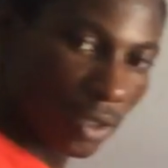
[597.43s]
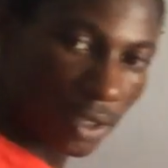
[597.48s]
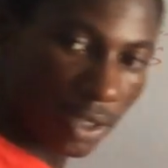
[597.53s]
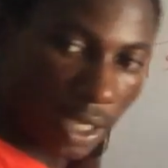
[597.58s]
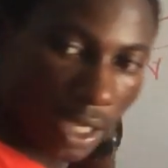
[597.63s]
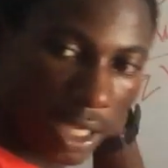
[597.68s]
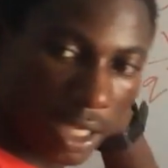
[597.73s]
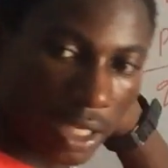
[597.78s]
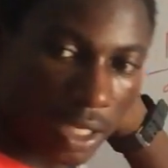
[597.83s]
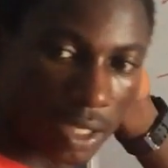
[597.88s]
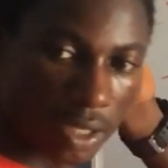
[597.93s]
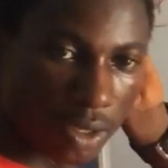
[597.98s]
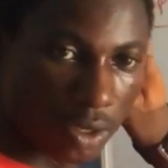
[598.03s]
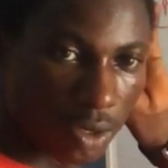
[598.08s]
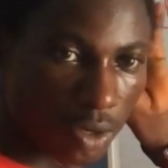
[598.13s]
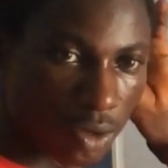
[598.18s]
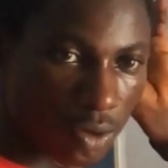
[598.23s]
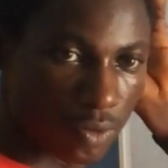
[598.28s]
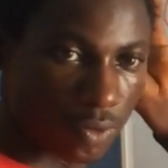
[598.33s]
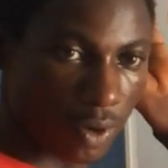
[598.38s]
Okay?
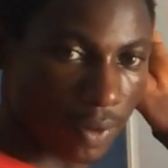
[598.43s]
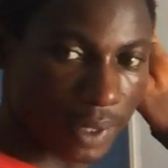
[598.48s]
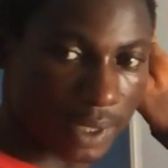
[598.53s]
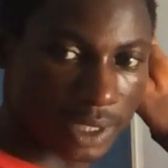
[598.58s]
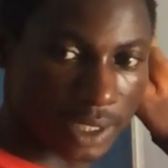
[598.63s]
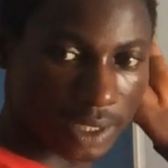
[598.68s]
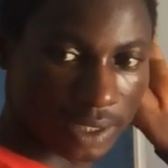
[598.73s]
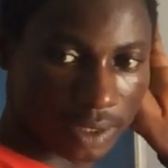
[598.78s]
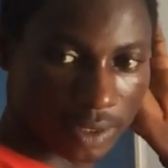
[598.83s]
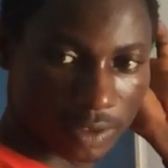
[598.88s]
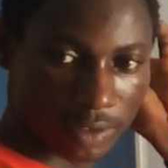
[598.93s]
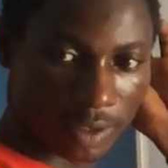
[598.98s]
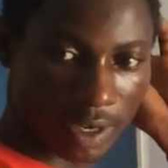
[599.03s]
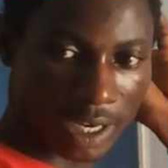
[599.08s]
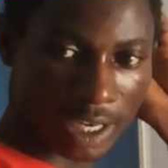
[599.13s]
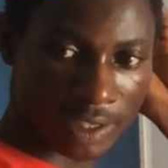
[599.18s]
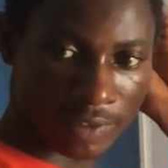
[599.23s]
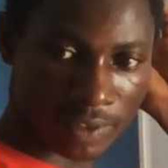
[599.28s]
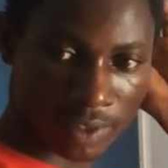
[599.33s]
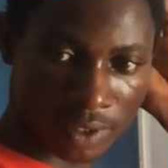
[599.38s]
For waiting.
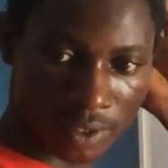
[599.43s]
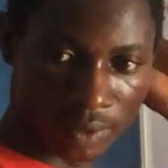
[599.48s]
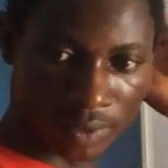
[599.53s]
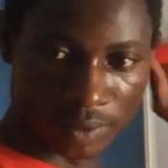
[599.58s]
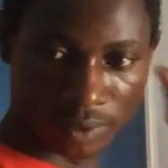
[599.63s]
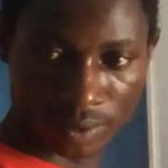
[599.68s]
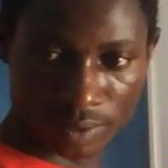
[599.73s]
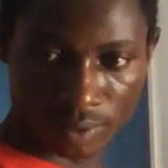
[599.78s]
Already for go?